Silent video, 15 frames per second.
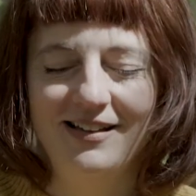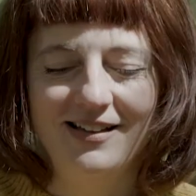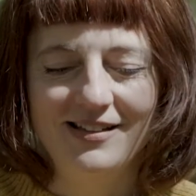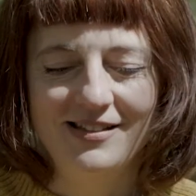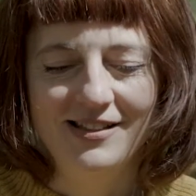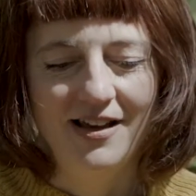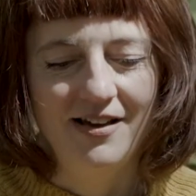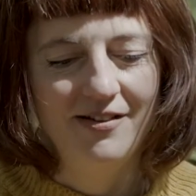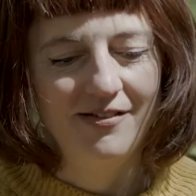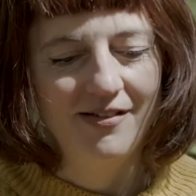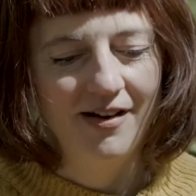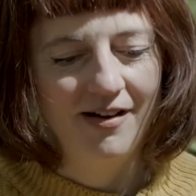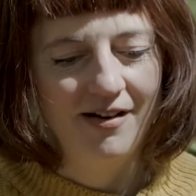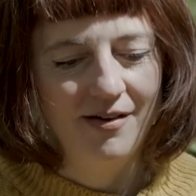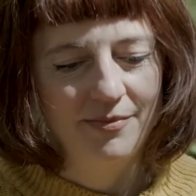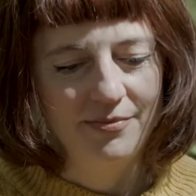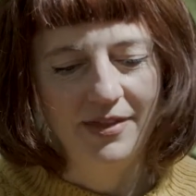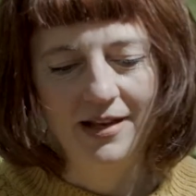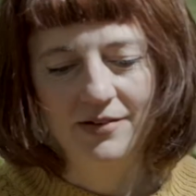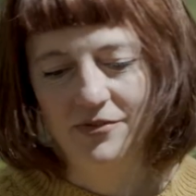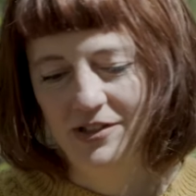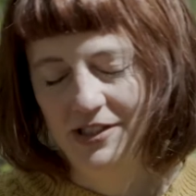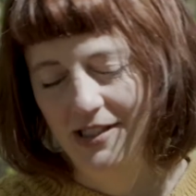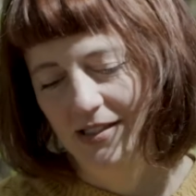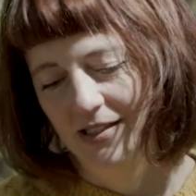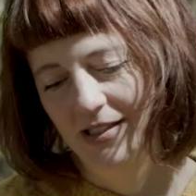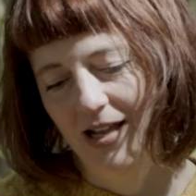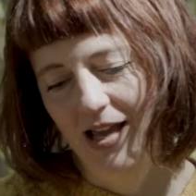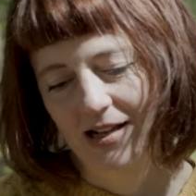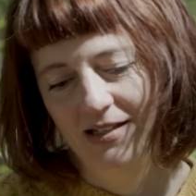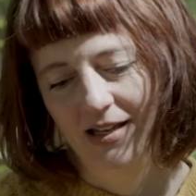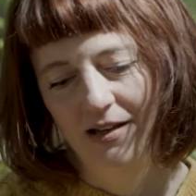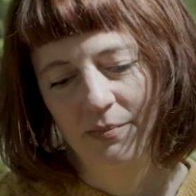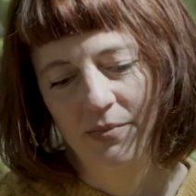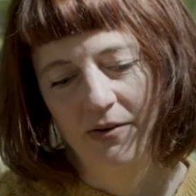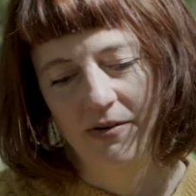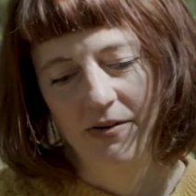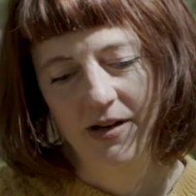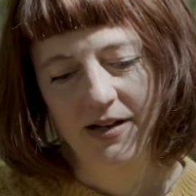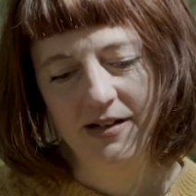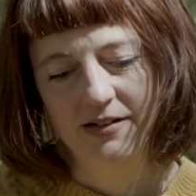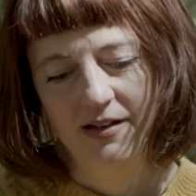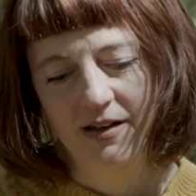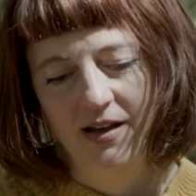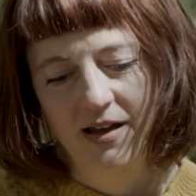So that was the starting point.